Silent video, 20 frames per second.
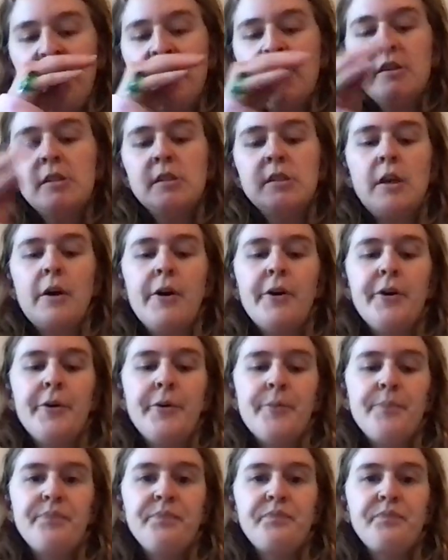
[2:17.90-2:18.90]

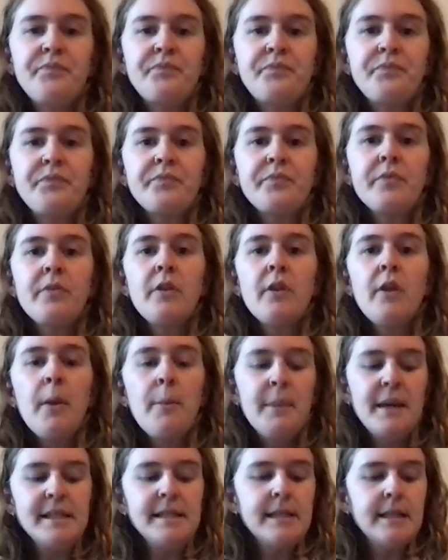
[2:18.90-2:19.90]
so
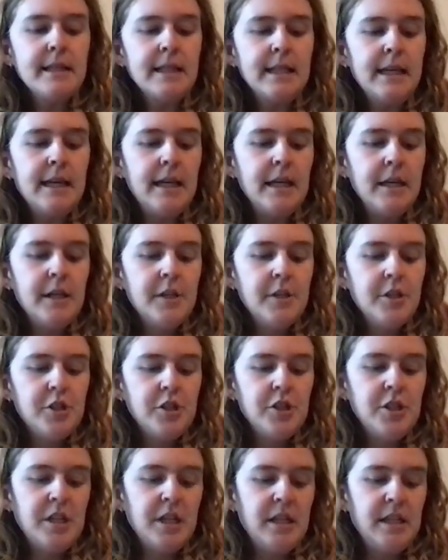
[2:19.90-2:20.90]
basically
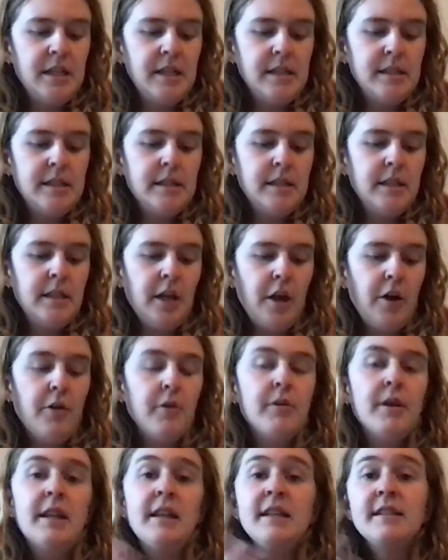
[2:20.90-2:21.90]
she's, you
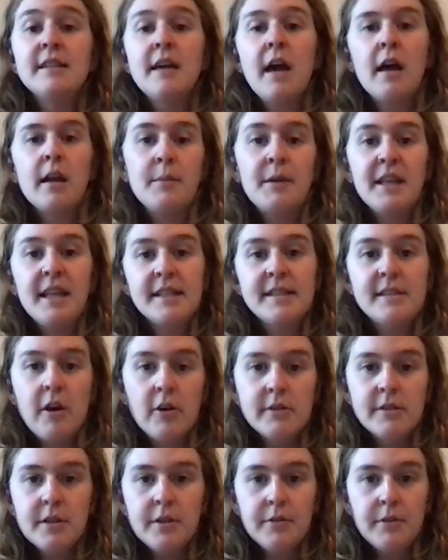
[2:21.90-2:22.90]
know, in this economy, that's
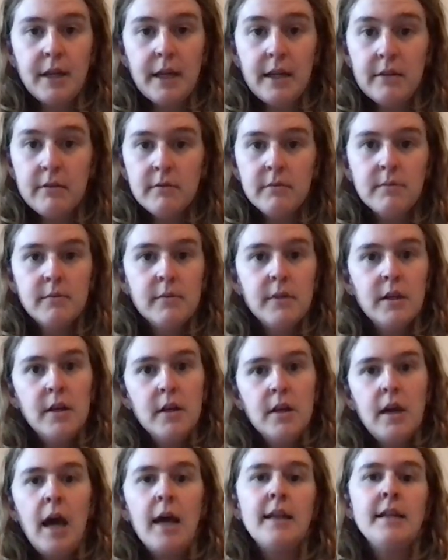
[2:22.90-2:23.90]
also like,
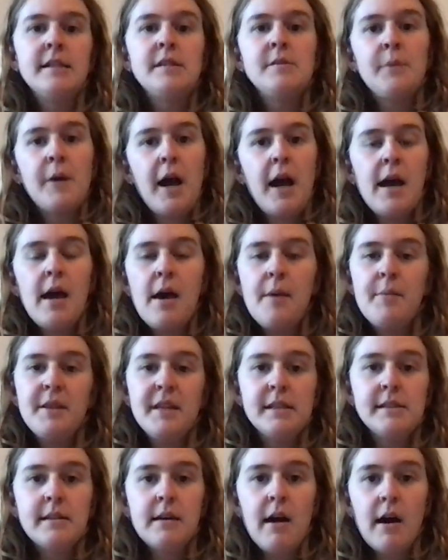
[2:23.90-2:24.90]
at least where I am in
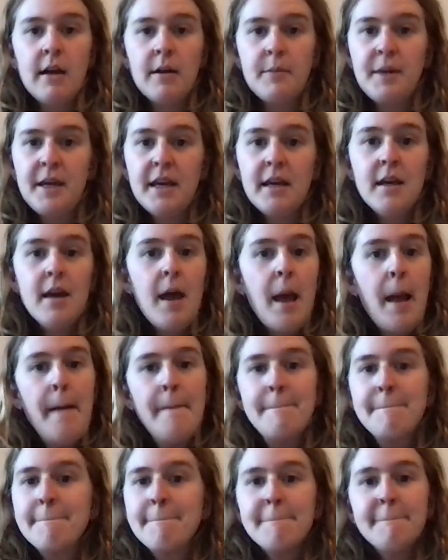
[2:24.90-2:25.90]
this economy,
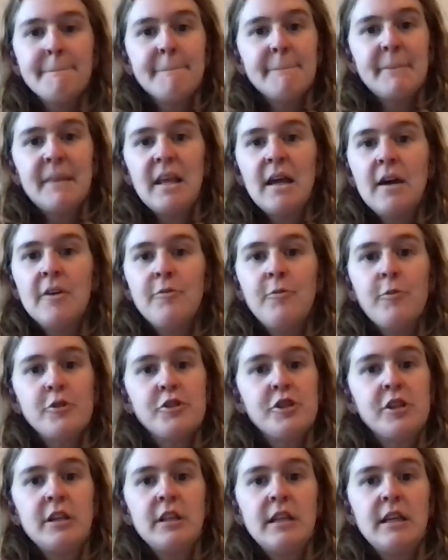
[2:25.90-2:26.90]

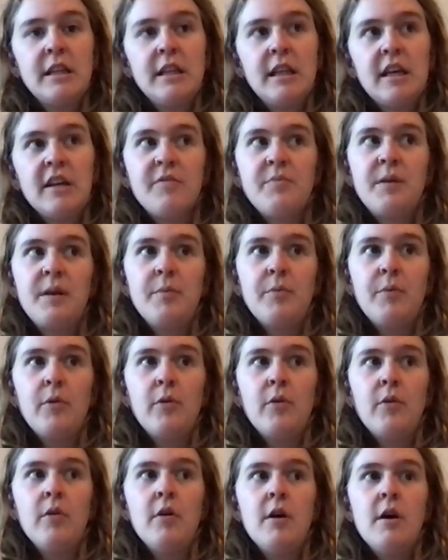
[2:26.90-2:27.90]
unfortunately, a lot of
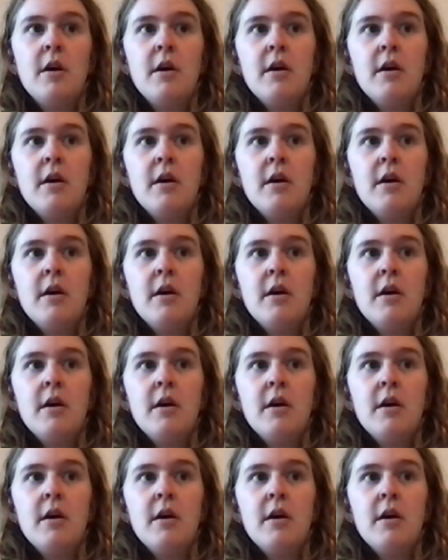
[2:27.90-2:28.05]
people